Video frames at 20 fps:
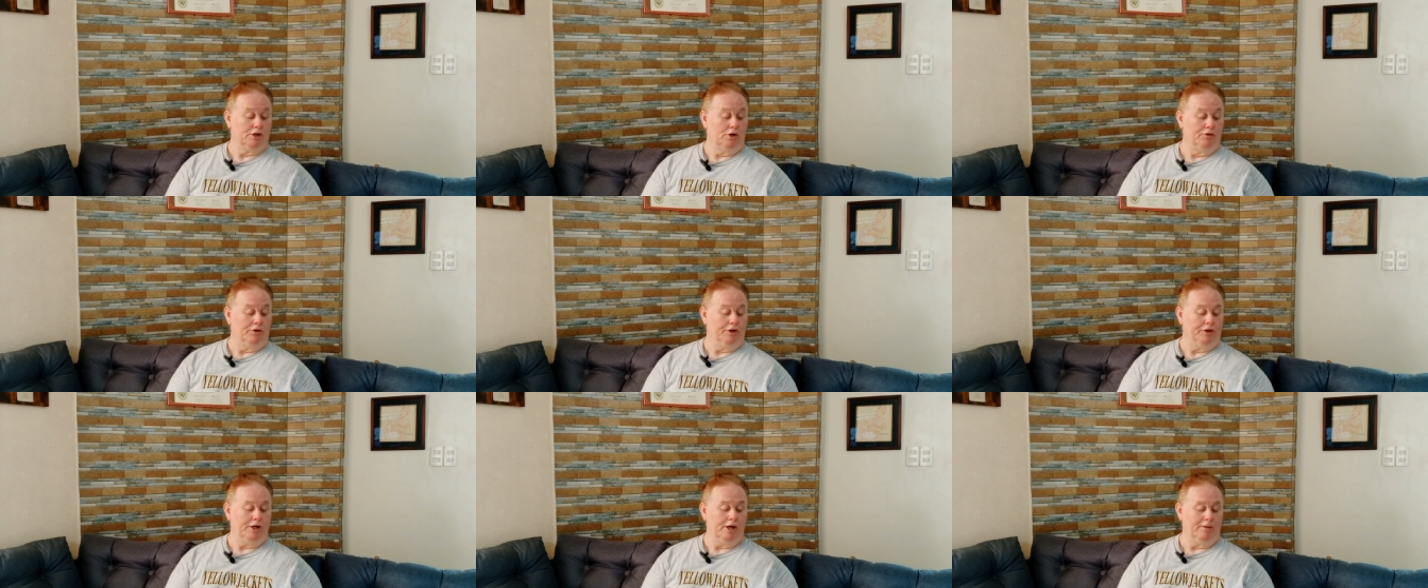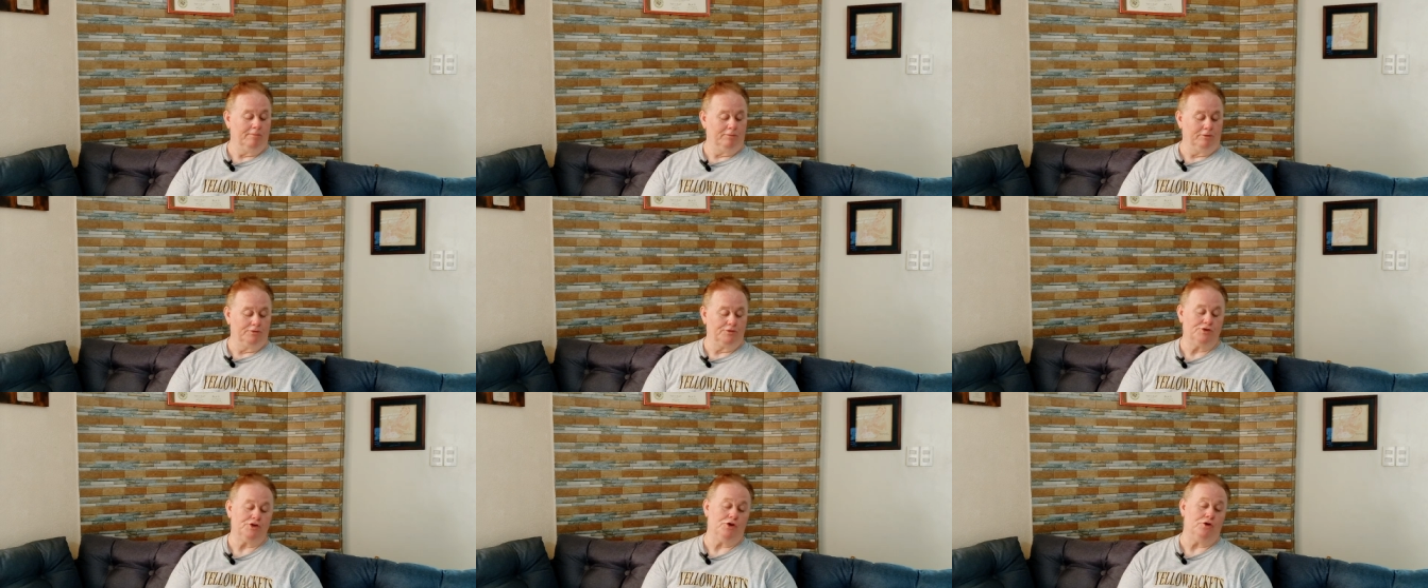So the
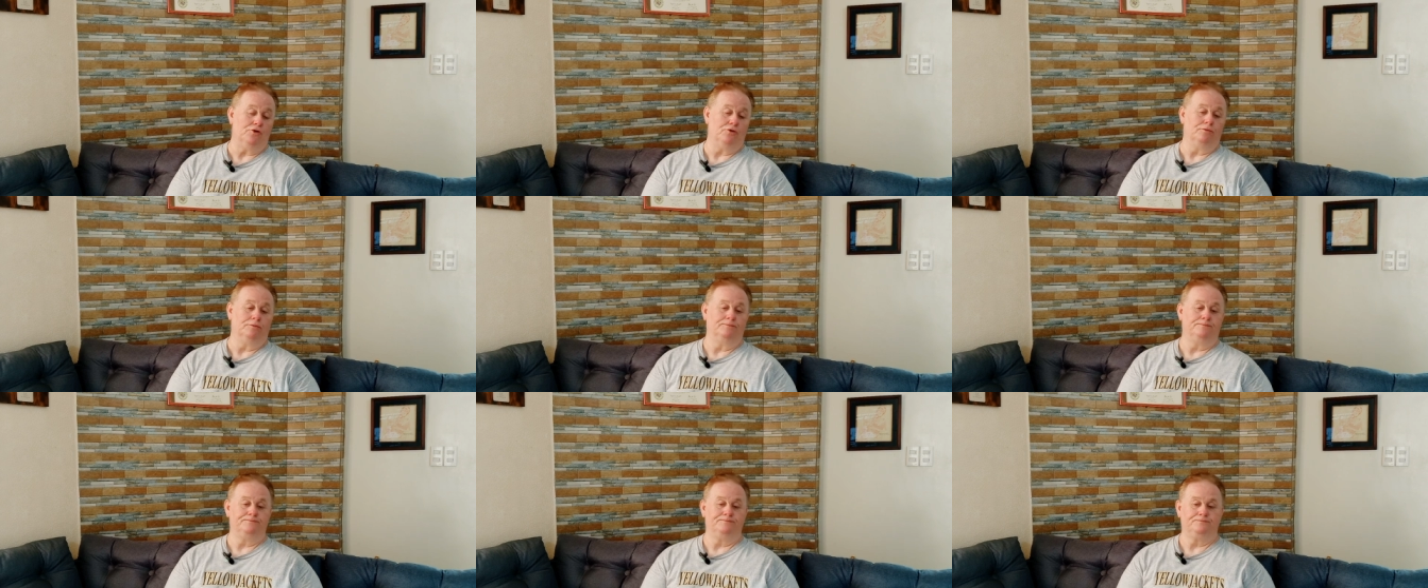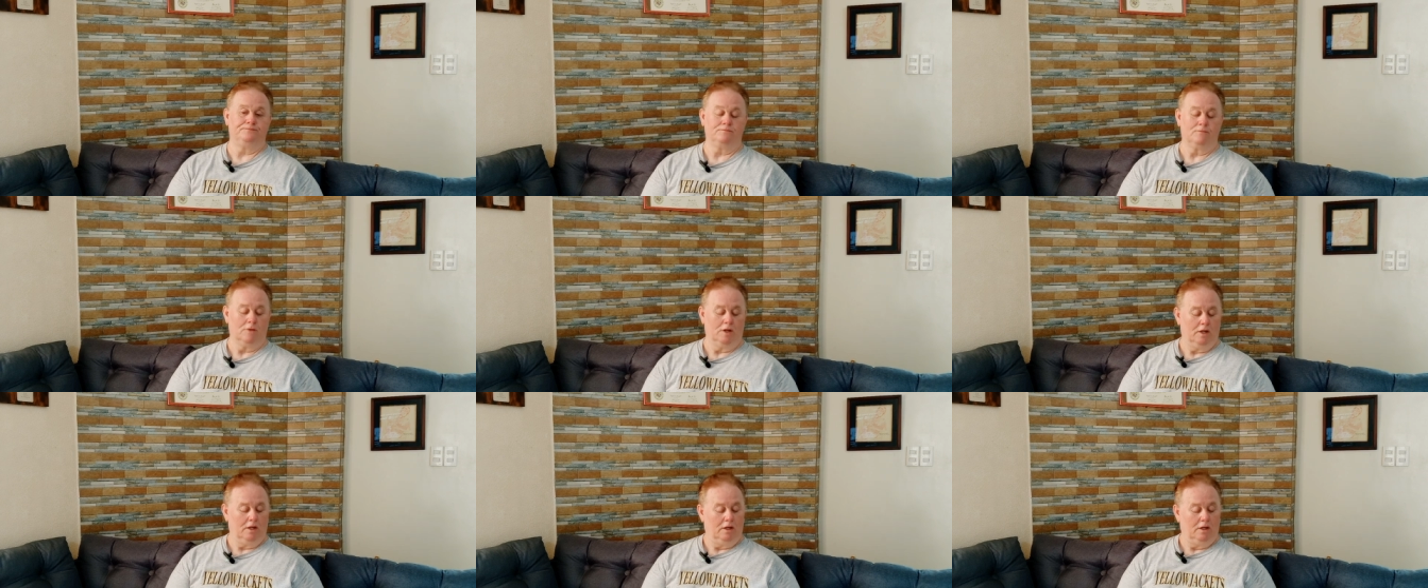number two
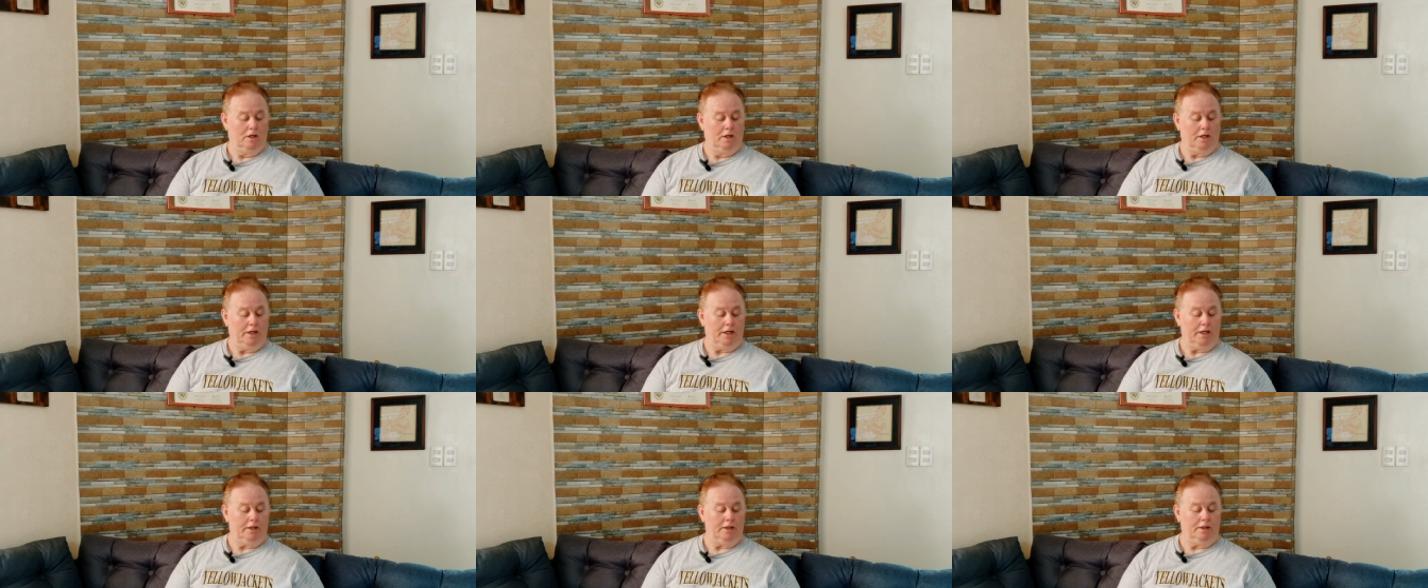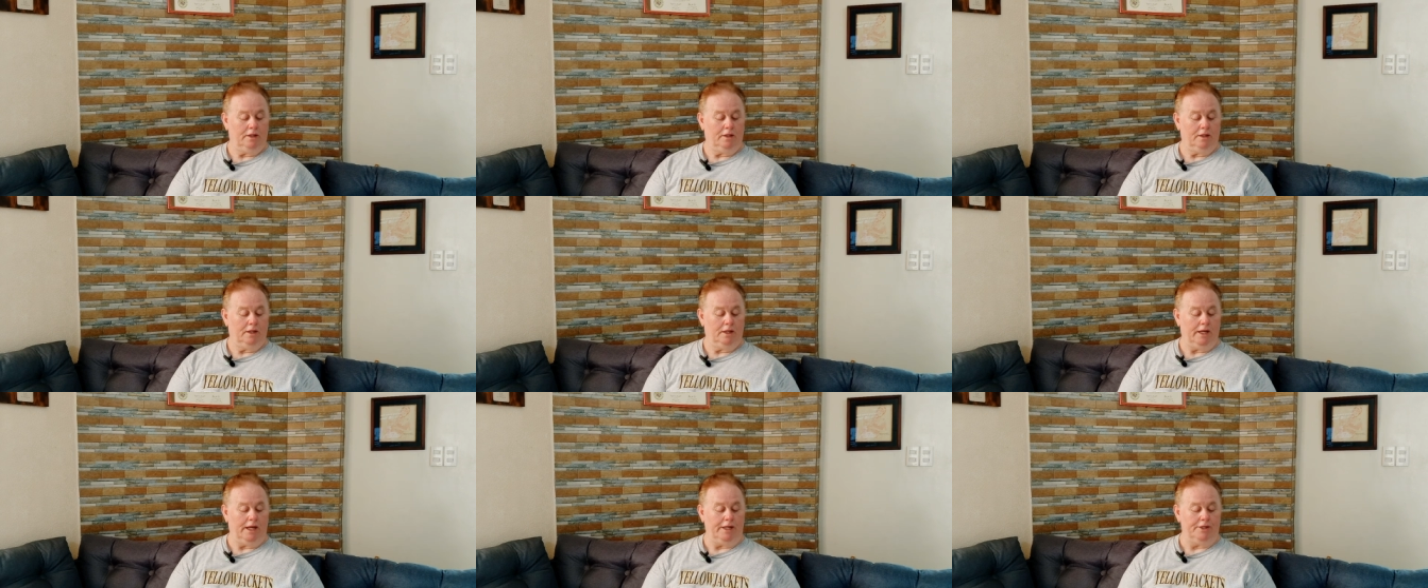
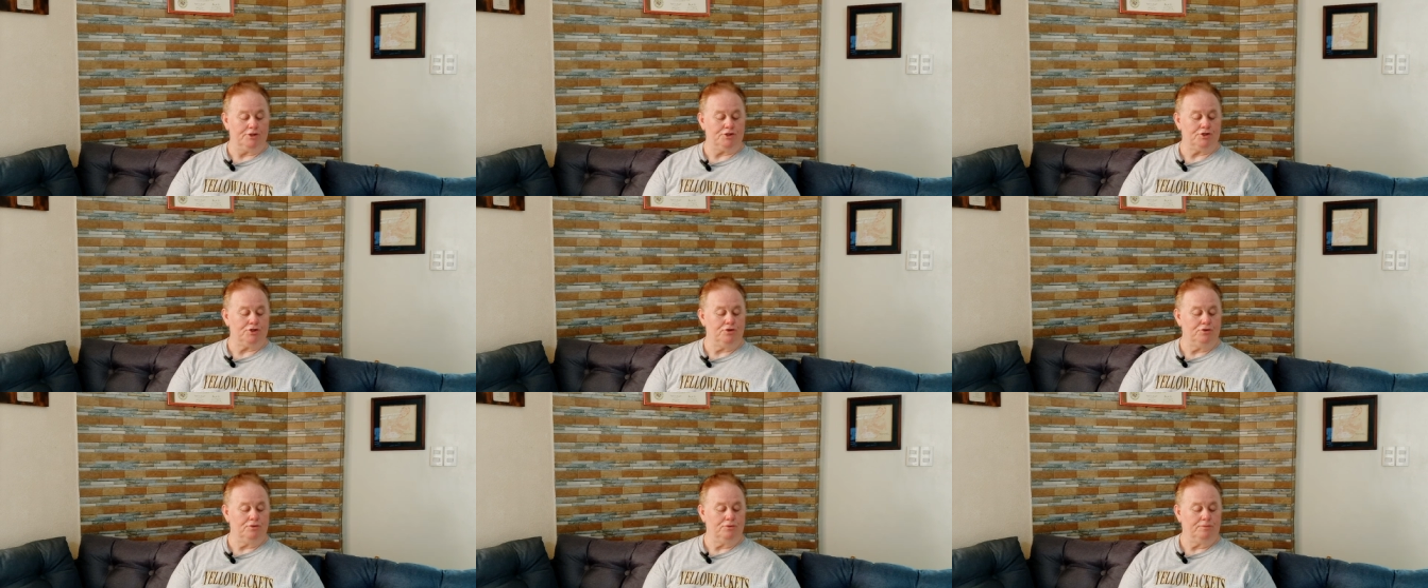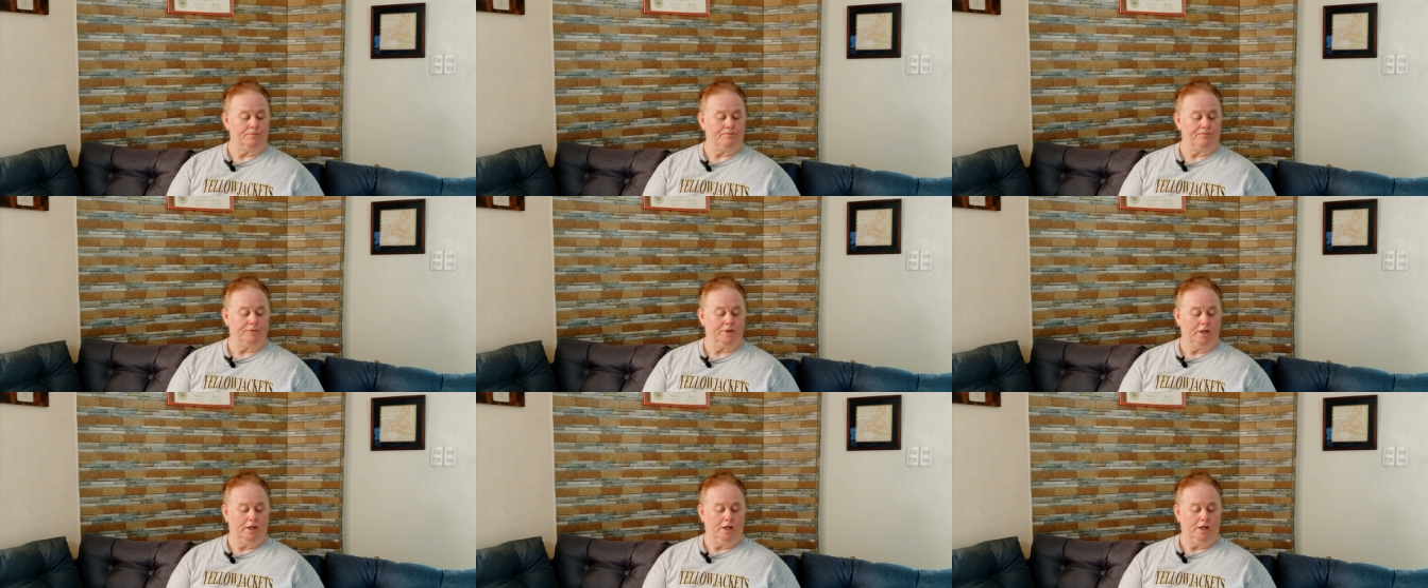issue